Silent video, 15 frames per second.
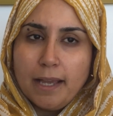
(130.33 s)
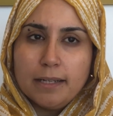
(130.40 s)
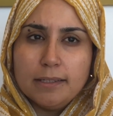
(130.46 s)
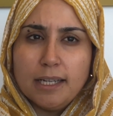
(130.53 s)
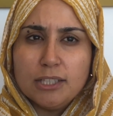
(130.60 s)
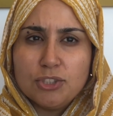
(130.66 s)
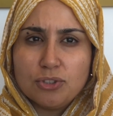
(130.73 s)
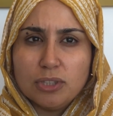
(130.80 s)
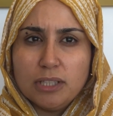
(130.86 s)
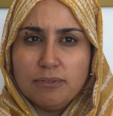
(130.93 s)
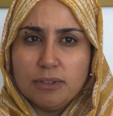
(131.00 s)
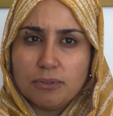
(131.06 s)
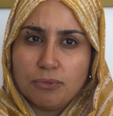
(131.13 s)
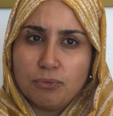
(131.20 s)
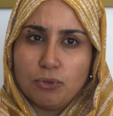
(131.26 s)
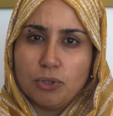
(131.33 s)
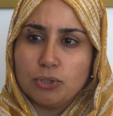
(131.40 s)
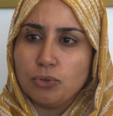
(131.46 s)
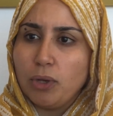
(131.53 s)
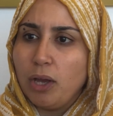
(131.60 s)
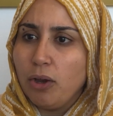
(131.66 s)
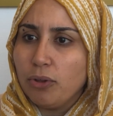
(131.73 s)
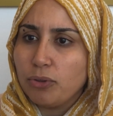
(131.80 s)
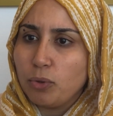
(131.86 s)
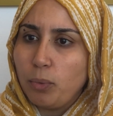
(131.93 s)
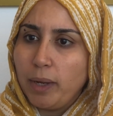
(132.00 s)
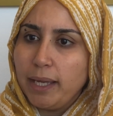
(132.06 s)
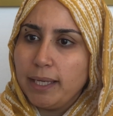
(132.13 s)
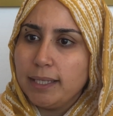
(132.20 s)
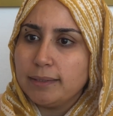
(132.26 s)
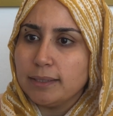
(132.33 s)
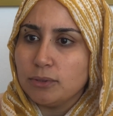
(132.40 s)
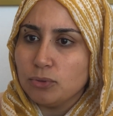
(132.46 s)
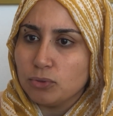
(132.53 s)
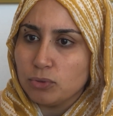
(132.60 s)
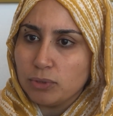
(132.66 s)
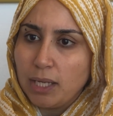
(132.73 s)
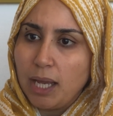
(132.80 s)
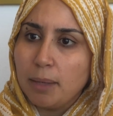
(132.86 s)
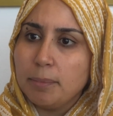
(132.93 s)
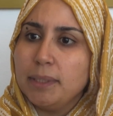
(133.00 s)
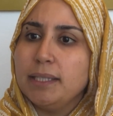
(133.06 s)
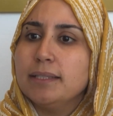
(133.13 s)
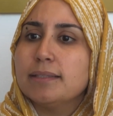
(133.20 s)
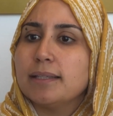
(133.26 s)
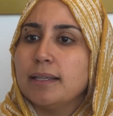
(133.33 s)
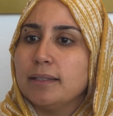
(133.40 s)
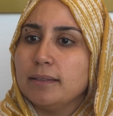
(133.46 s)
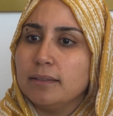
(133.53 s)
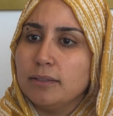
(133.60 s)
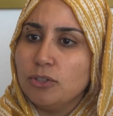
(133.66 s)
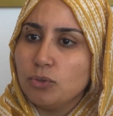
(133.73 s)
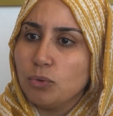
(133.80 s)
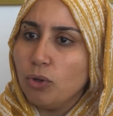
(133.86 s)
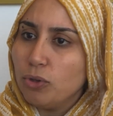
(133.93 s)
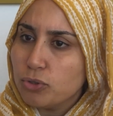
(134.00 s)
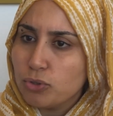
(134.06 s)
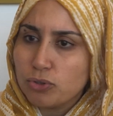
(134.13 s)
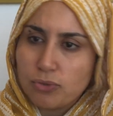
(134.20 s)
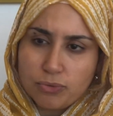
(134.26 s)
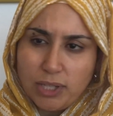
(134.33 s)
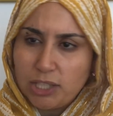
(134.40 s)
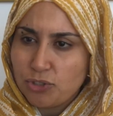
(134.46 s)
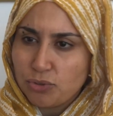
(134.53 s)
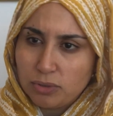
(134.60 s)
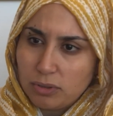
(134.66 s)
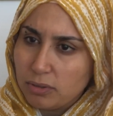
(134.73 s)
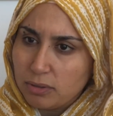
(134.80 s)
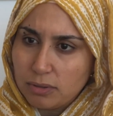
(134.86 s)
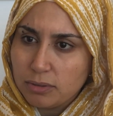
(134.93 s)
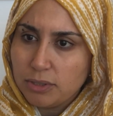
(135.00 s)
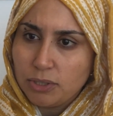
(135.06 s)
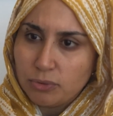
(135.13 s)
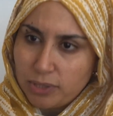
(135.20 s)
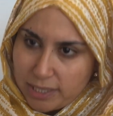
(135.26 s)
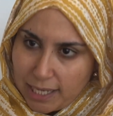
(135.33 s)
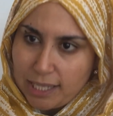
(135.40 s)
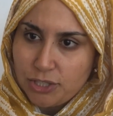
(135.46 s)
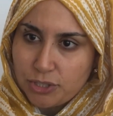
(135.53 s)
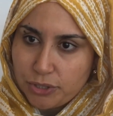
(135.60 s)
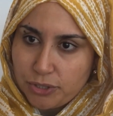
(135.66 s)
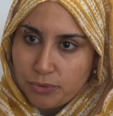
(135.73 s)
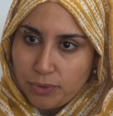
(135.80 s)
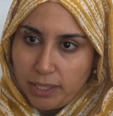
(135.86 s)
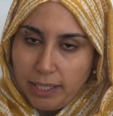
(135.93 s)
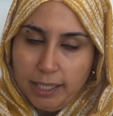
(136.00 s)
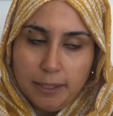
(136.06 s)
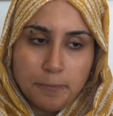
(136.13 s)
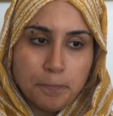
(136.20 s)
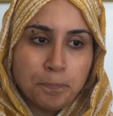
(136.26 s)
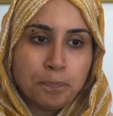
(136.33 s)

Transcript: Natural evil referring to earthquakes and to tsunamis and all sorts of natural disasters, really.